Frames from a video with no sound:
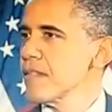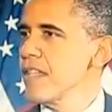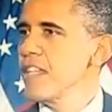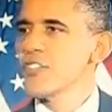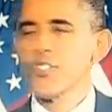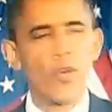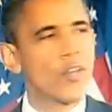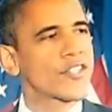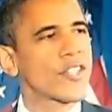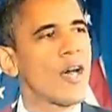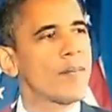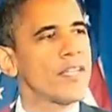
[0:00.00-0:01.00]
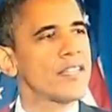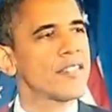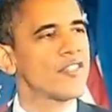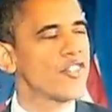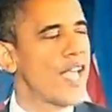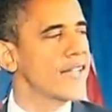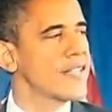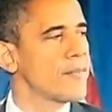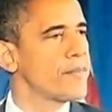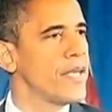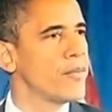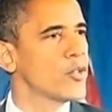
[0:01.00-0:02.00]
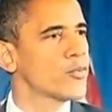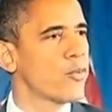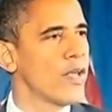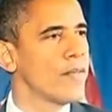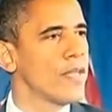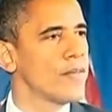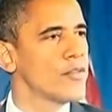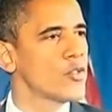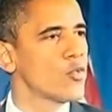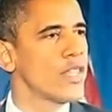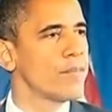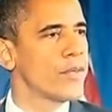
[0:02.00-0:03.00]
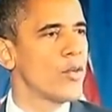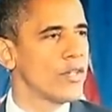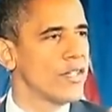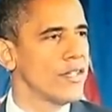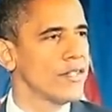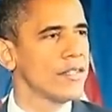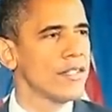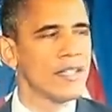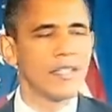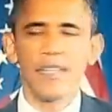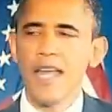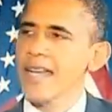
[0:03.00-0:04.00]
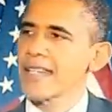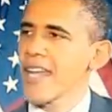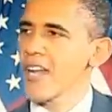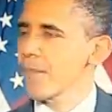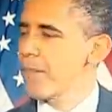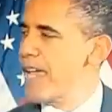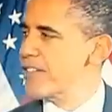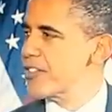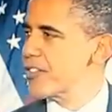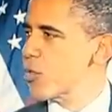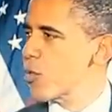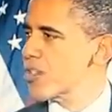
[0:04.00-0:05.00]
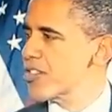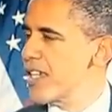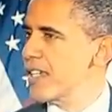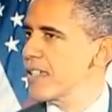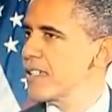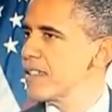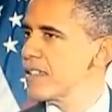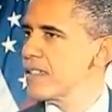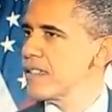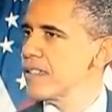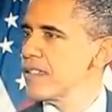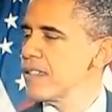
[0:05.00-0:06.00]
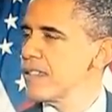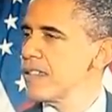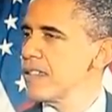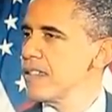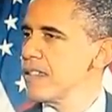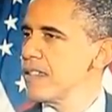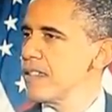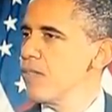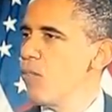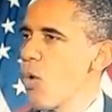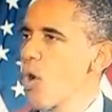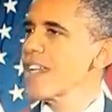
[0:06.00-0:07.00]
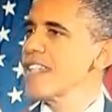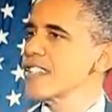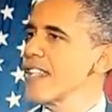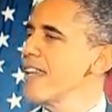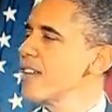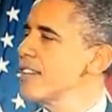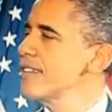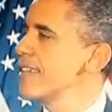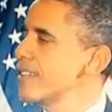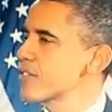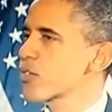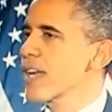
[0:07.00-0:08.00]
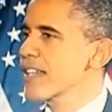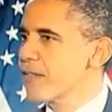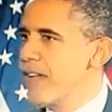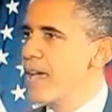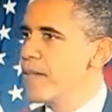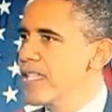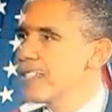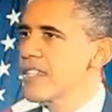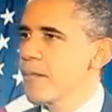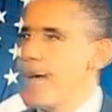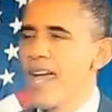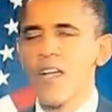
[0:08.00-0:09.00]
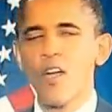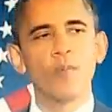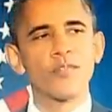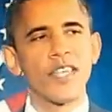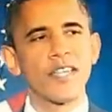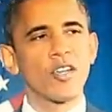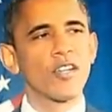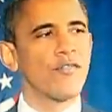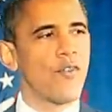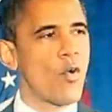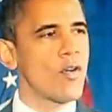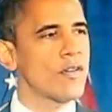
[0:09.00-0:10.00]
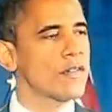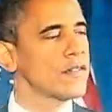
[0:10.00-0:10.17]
Insurance companies that jacked up people's premiums with impunity and denied care to patients who were sick, mortgage lenders that tricked families into buying homes they couldn't afford,